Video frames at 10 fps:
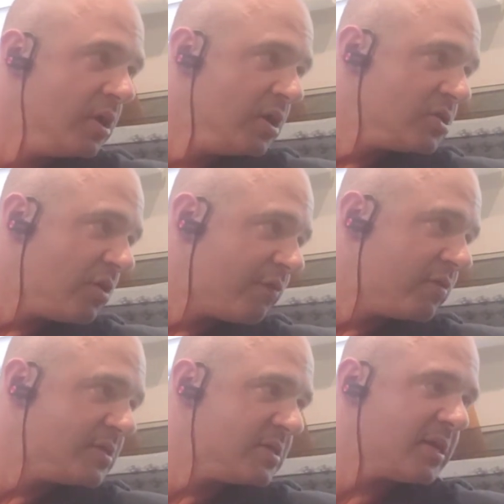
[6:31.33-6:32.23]
So for
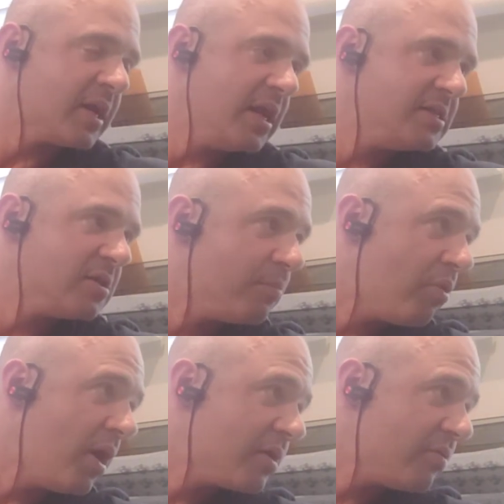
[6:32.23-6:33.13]
instance, like any single
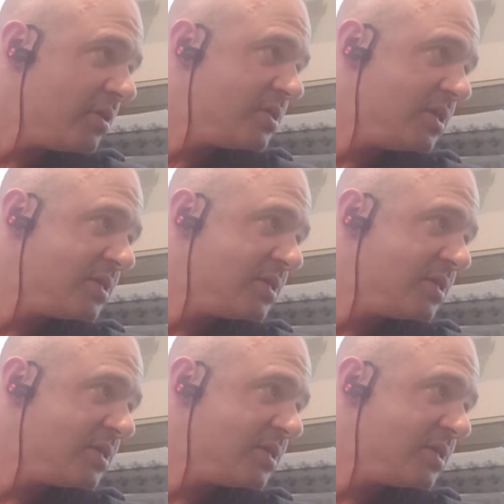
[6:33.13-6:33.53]
product, right? You see the